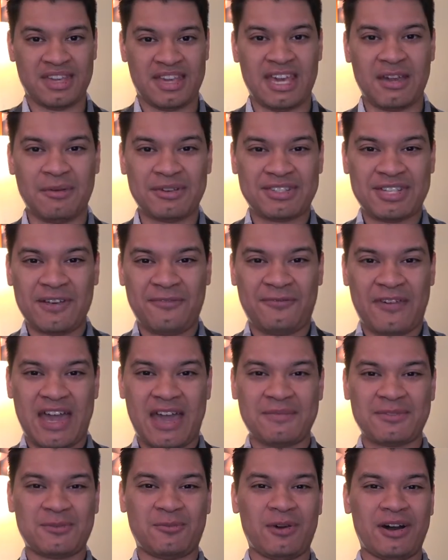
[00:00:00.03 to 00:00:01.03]
Hey, what's up,
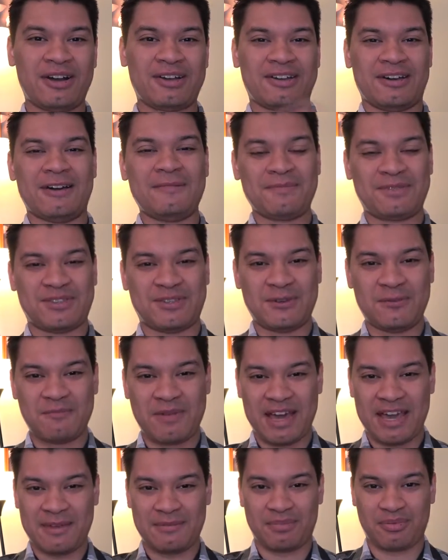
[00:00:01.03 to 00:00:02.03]
fams? Welcome to
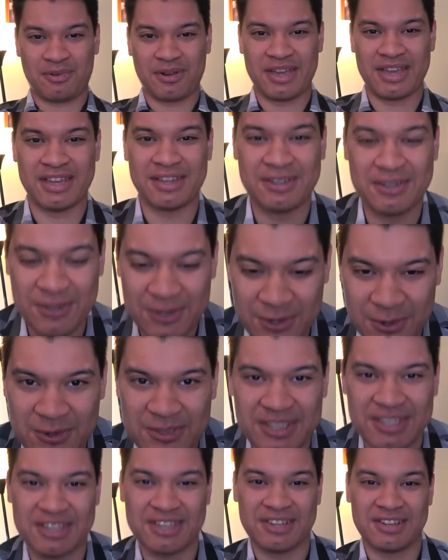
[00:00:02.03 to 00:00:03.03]
my brand new
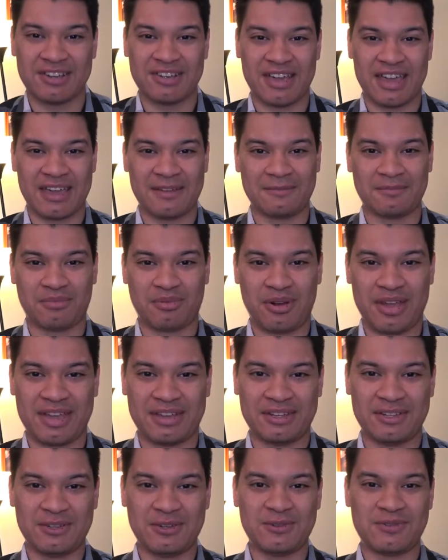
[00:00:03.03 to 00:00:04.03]
year and
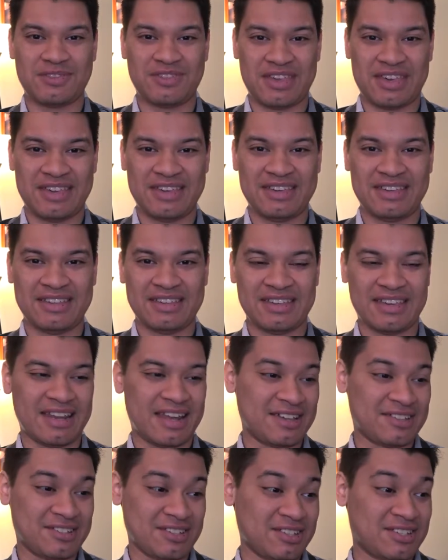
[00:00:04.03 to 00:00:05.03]
brand new thing.
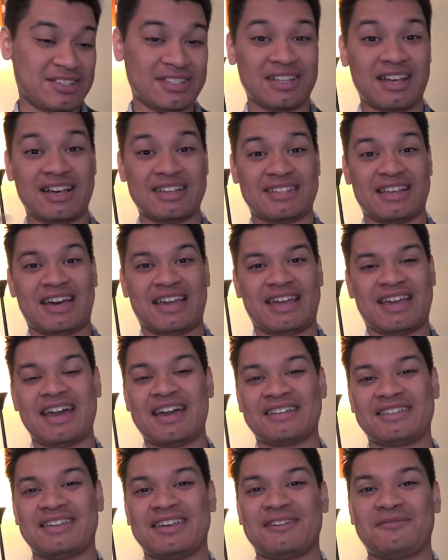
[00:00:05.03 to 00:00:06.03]
And I just lost eye
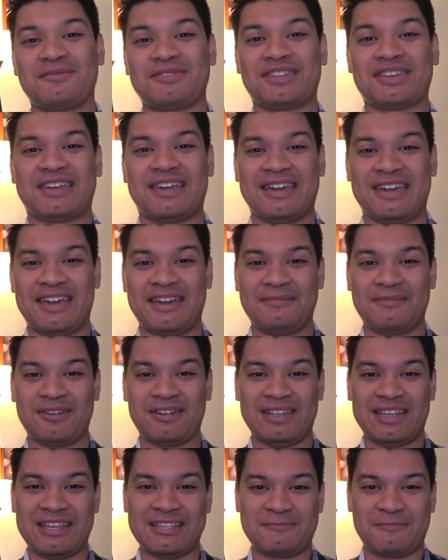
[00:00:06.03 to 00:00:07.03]
contact with the
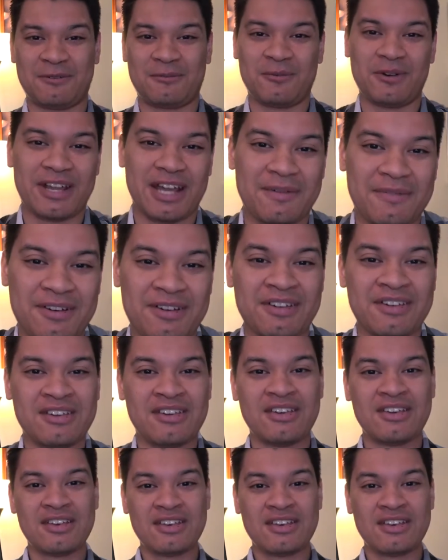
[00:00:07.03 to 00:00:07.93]
camera lens, but whatever.